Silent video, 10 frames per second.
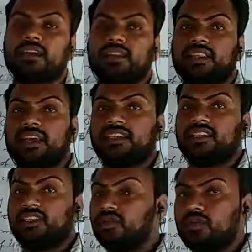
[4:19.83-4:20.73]
there
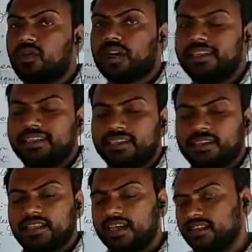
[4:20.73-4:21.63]
is a two
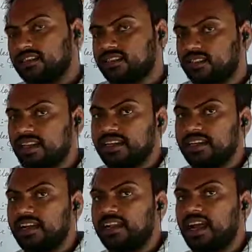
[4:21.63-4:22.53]
quantity, that is a
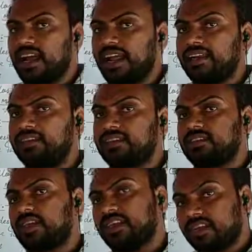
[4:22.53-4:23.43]
cylinder and
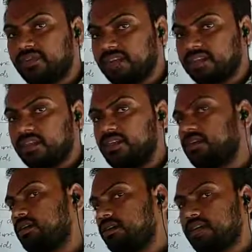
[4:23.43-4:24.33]
the liquid,
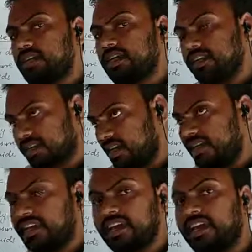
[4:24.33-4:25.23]
the
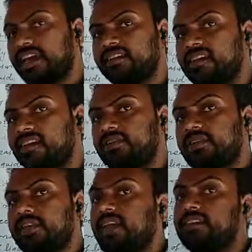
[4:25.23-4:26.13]
container and the
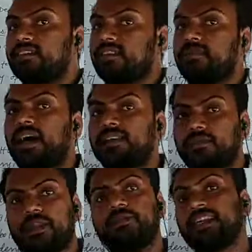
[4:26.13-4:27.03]
liquid. Here is the
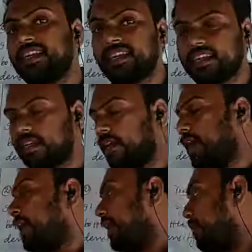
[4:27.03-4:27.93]
mass will be greater,
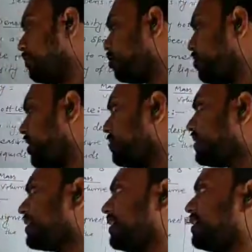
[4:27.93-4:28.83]
M2 will
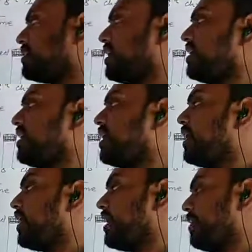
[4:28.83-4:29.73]
be greater than
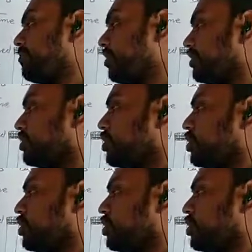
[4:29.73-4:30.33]
M1.